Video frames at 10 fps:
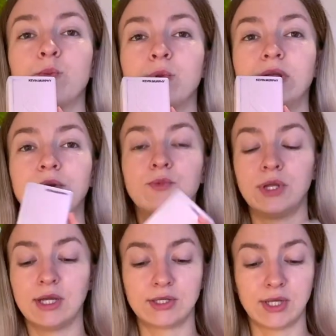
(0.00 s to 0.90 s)
really,
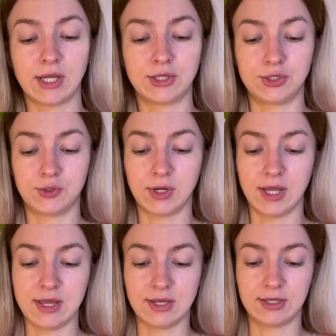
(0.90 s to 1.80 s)
really excited to try
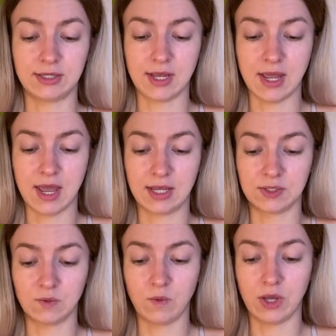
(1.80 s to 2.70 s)
this as
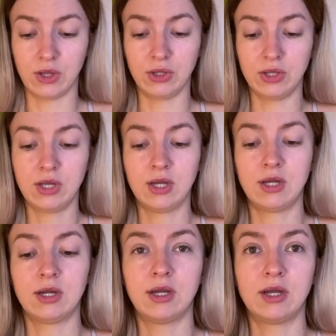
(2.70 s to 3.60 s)
well.
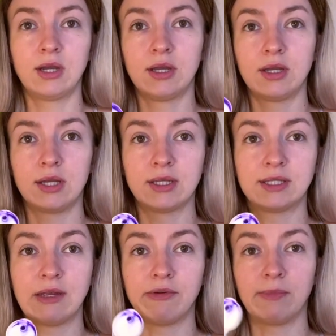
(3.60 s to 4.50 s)
You can
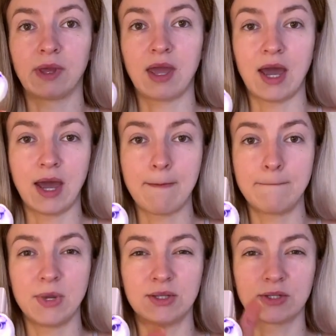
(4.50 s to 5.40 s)
see from the cap,
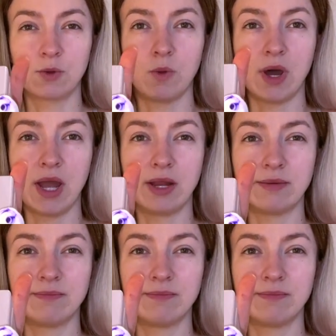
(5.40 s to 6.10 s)
it's quite,